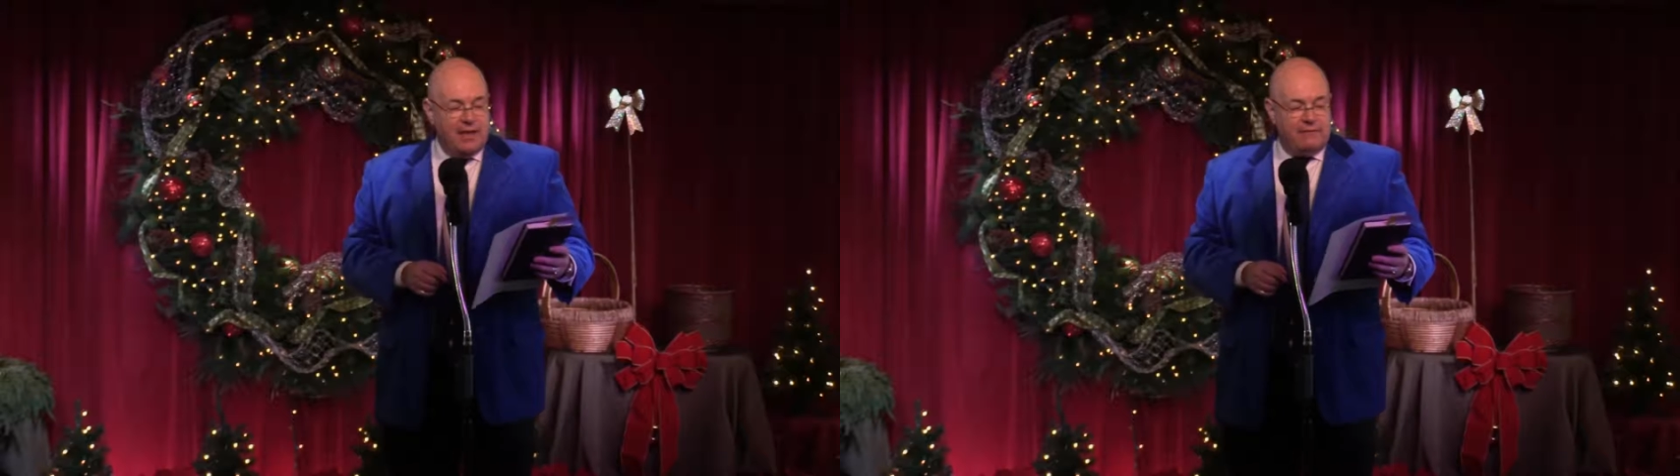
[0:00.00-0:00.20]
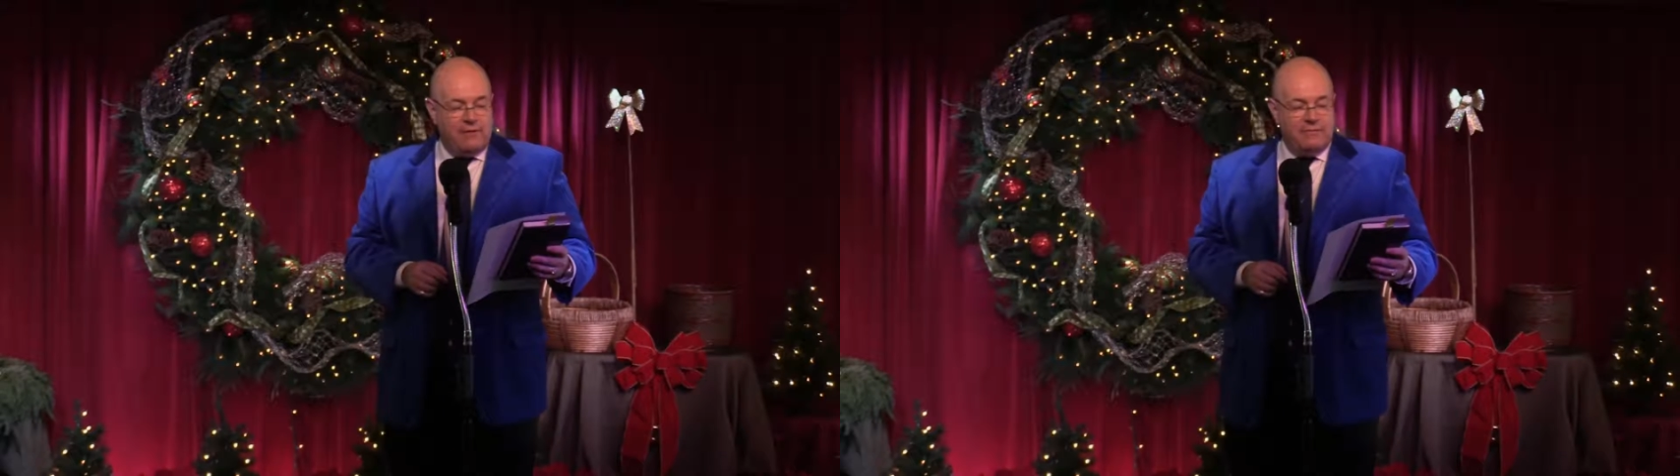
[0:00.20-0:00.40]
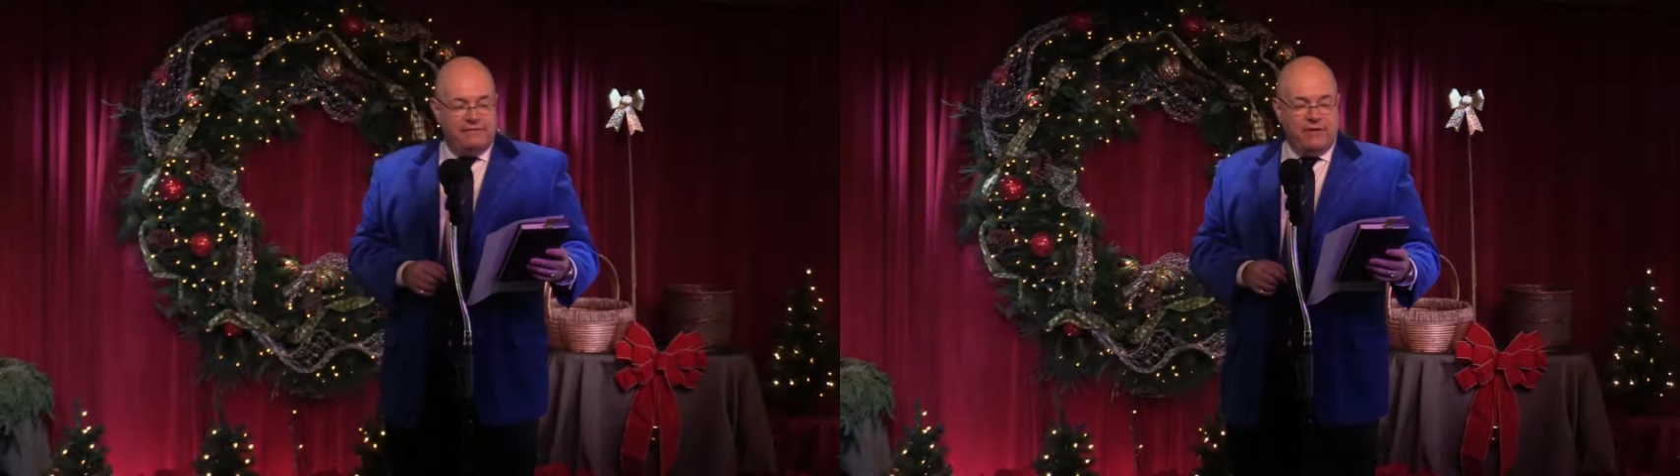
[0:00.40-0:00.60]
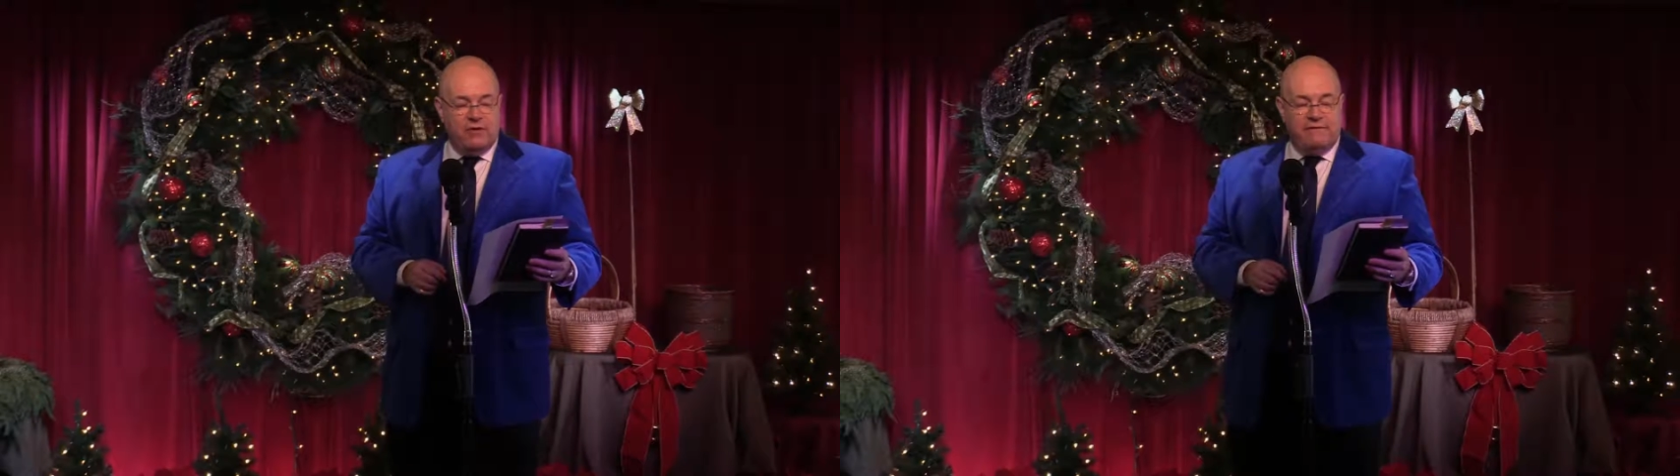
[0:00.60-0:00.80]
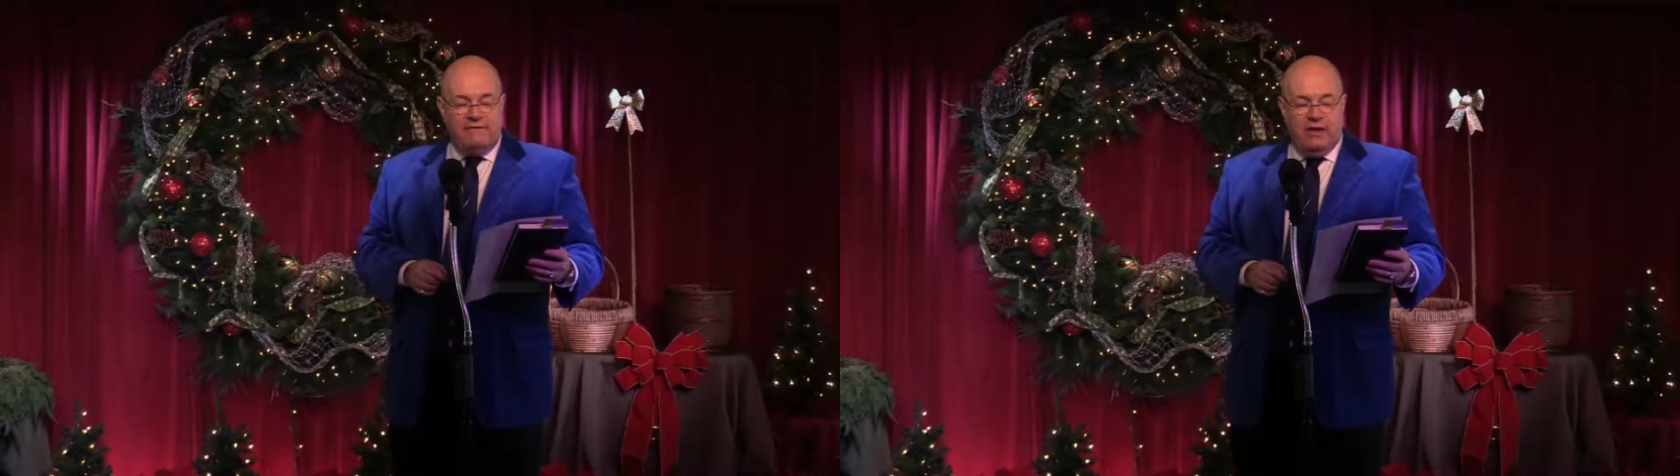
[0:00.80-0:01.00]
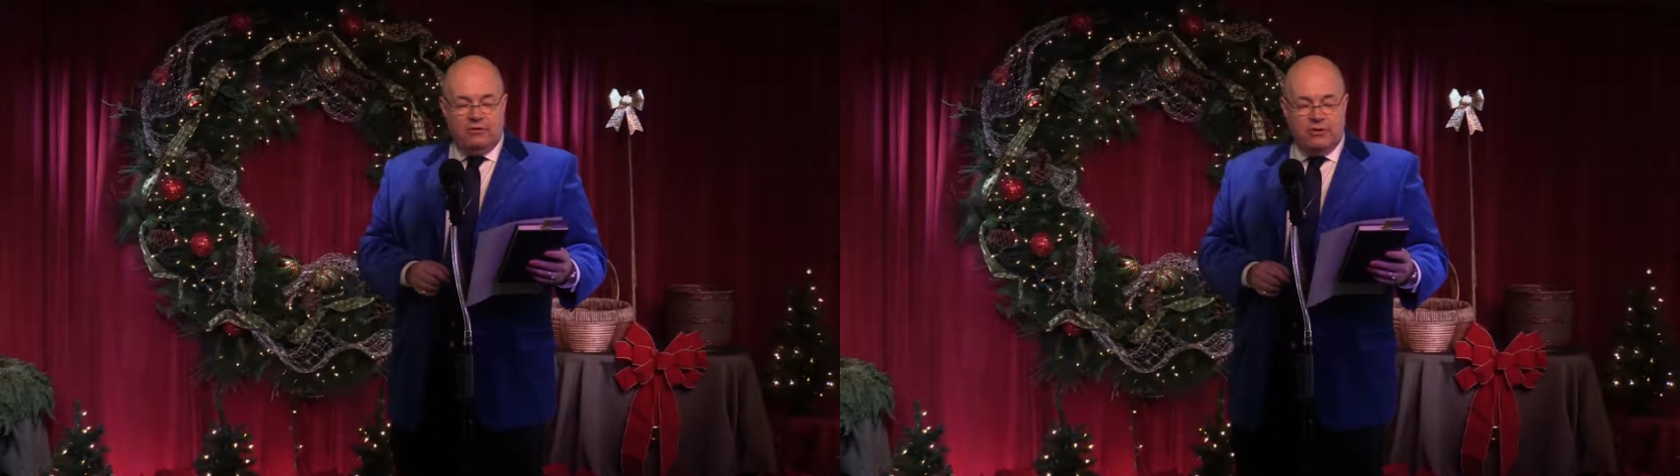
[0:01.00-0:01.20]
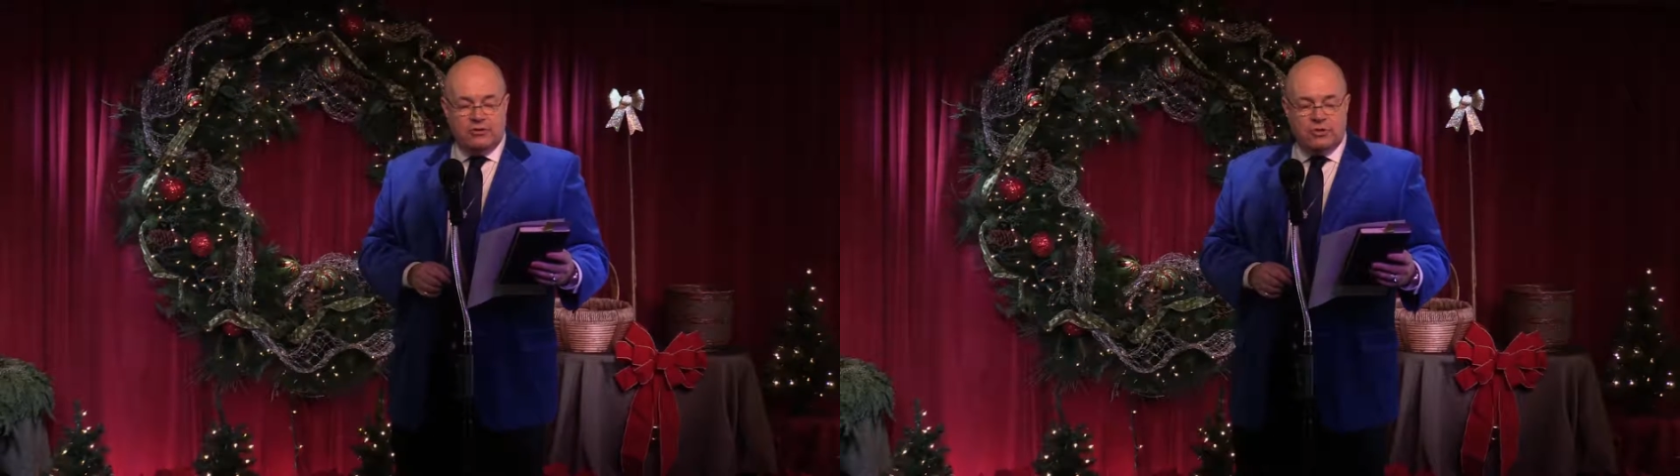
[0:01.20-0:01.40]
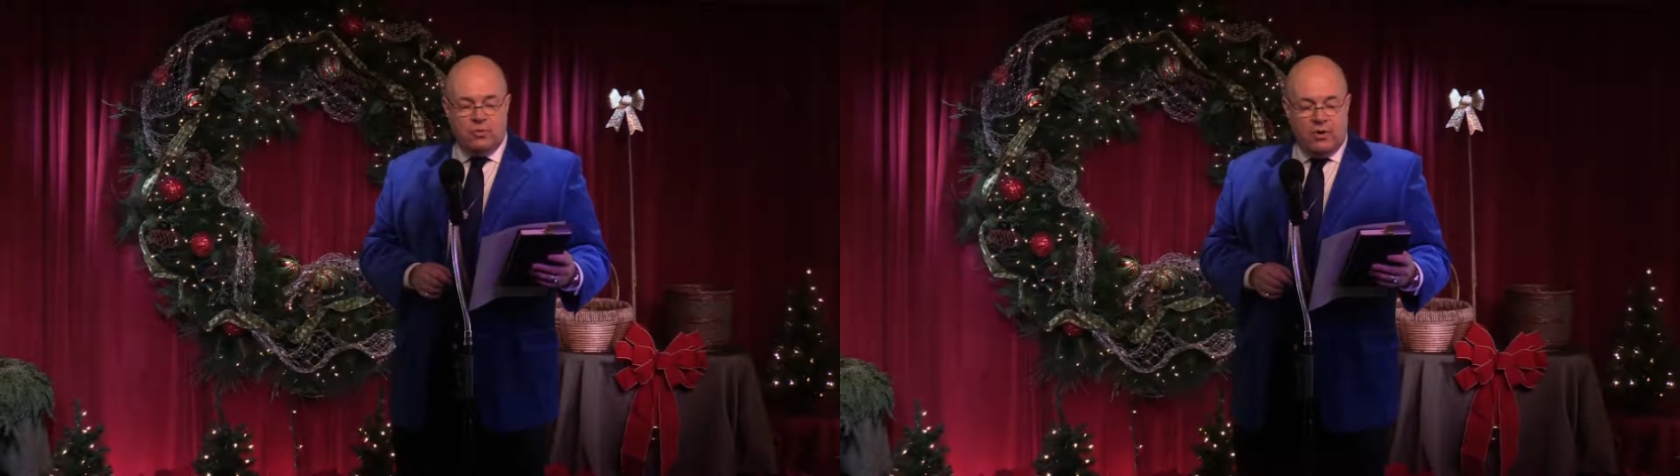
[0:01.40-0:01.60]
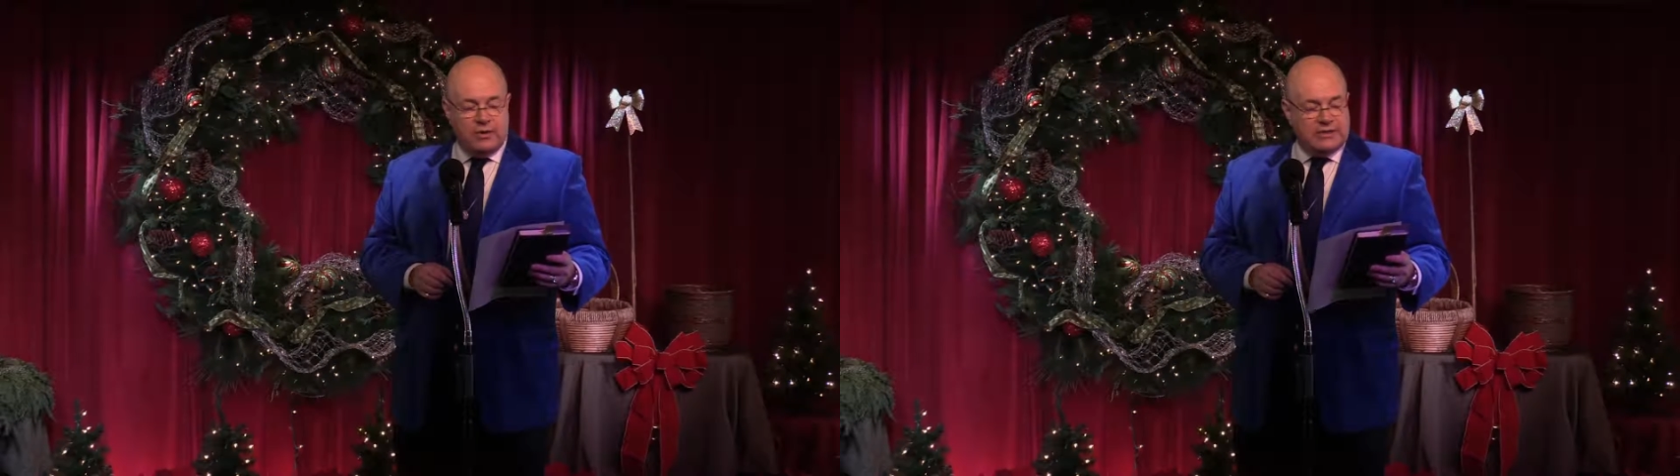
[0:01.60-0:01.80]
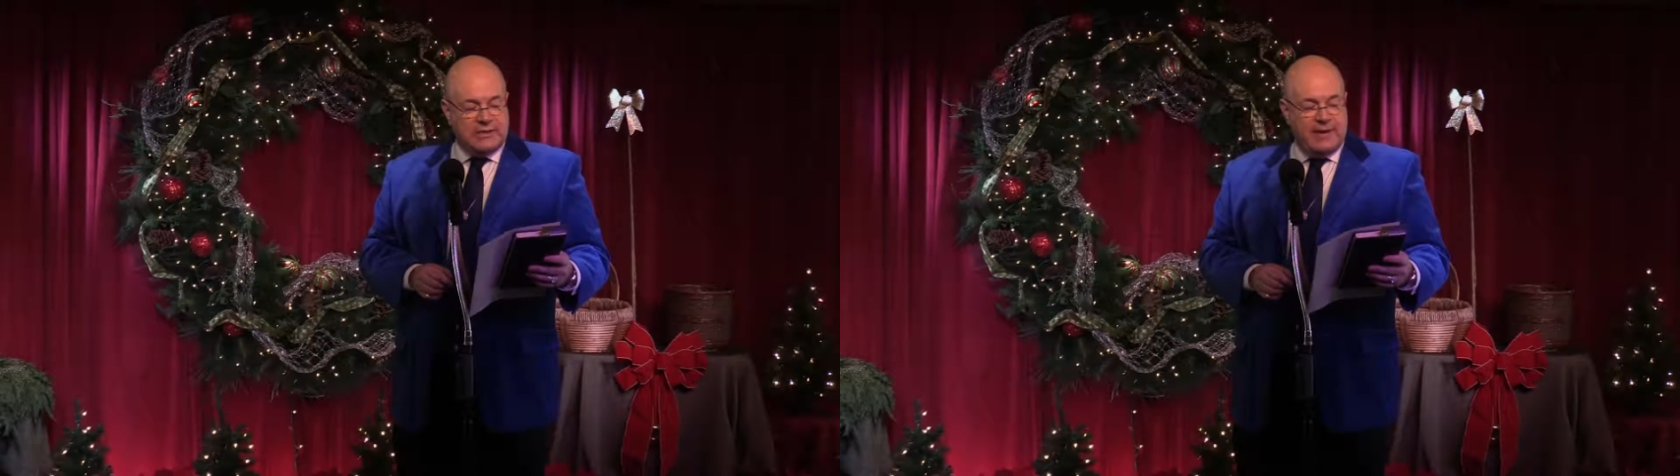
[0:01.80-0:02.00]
From the fear of failure to worries